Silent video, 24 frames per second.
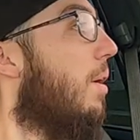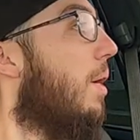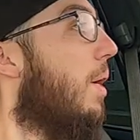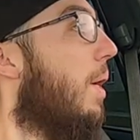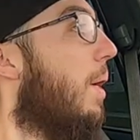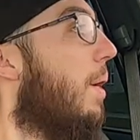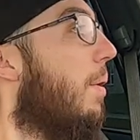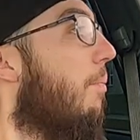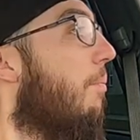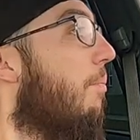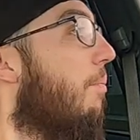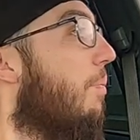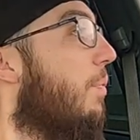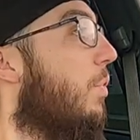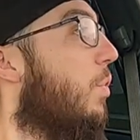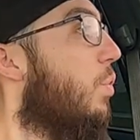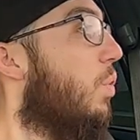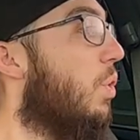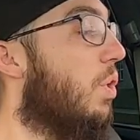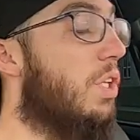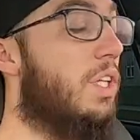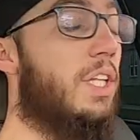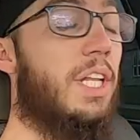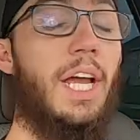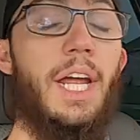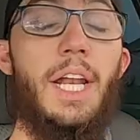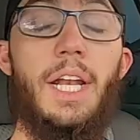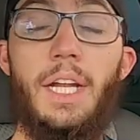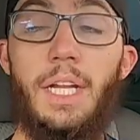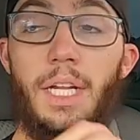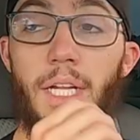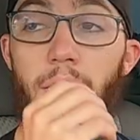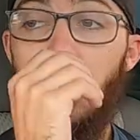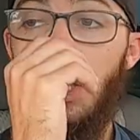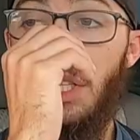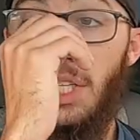So other than that,
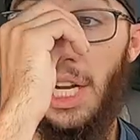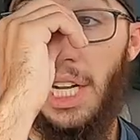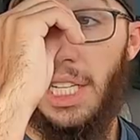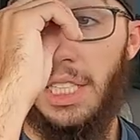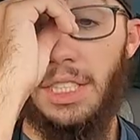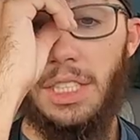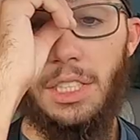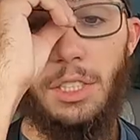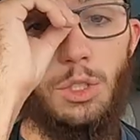you guys,